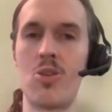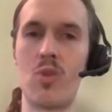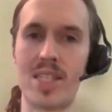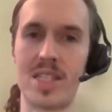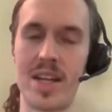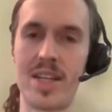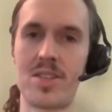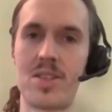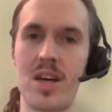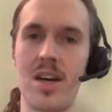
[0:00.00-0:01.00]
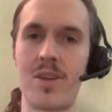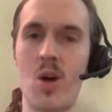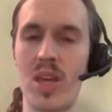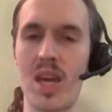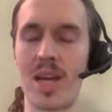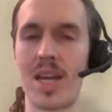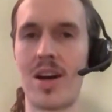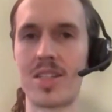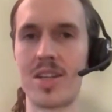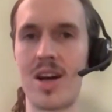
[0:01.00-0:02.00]
residents of Gogebic and
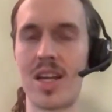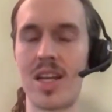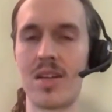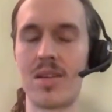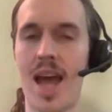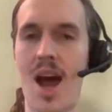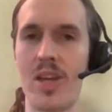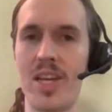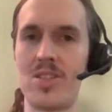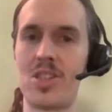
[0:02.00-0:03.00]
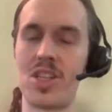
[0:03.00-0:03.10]
Ontonagon counties,